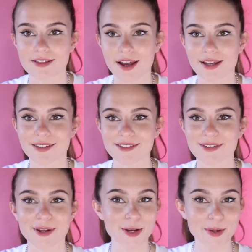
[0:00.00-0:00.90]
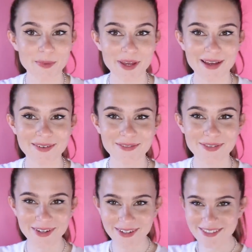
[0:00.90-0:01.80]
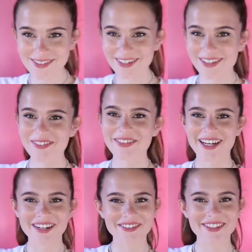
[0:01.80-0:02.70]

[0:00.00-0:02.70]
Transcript: eyesight. So I could be in focus, I could be out of